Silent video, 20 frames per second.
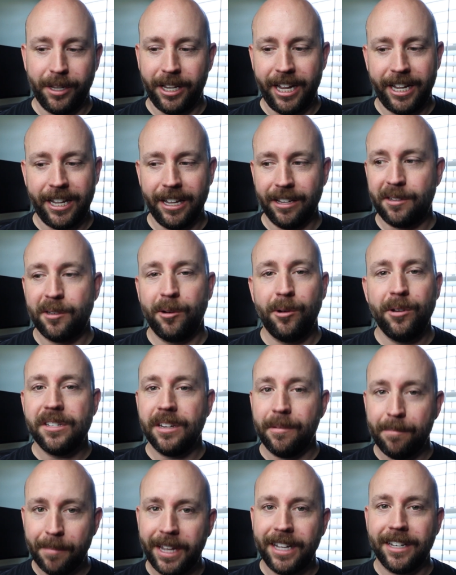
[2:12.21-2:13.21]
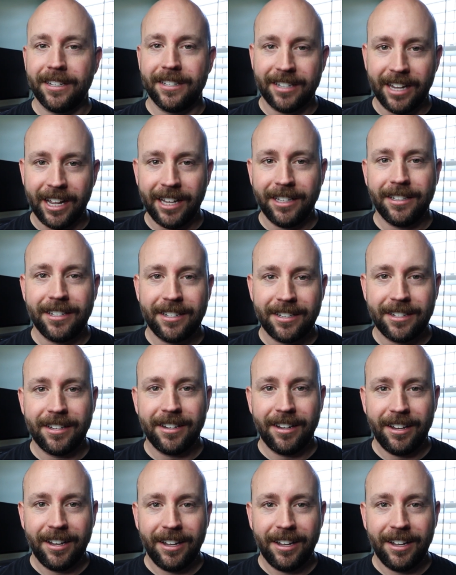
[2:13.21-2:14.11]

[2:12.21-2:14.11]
like as soon as it makes sense,